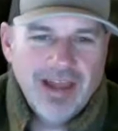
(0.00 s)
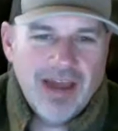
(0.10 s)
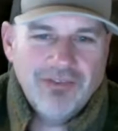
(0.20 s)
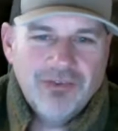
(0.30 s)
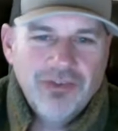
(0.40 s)

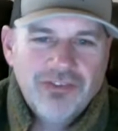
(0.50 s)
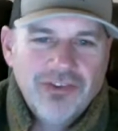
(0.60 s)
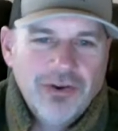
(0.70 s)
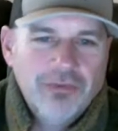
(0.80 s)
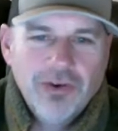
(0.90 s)
after
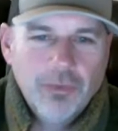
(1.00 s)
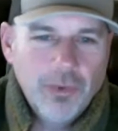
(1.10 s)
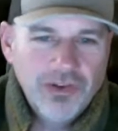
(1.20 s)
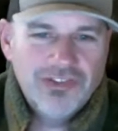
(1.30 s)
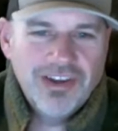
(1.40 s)
this interview,
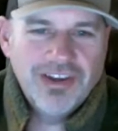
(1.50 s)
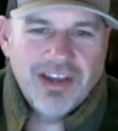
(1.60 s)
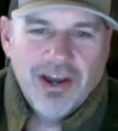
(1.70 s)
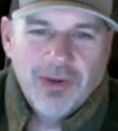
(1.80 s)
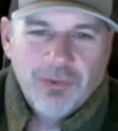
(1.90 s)
we'll just sit
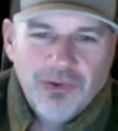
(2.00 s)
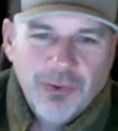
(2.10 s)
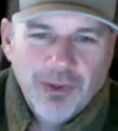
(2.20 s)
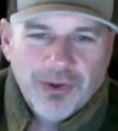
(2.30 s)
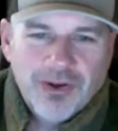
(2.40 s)
down and we'll
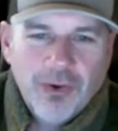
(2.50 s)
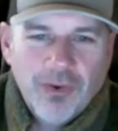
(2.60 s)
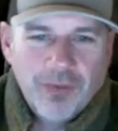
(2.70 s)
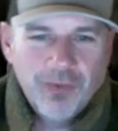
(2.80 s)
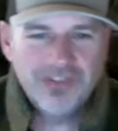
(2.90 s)
do a little
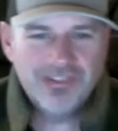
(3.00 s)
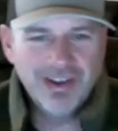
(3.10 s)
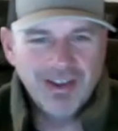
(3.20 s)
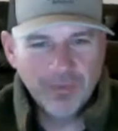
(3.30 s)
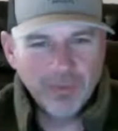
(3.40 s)
co-write.
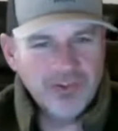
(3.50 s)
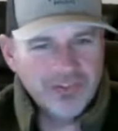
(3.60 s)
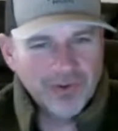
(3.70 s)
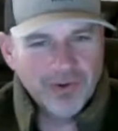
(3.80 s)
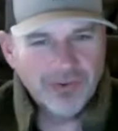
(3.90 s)
We'll
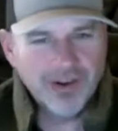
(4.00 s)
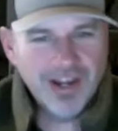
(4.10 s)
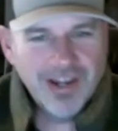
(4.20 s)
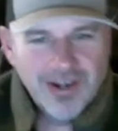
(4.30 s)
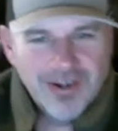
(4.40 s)
just do it
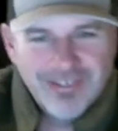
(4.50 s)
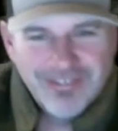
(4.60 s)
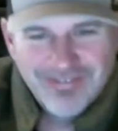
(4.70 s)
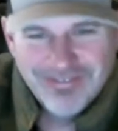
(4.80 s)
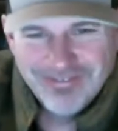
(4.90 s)
right here.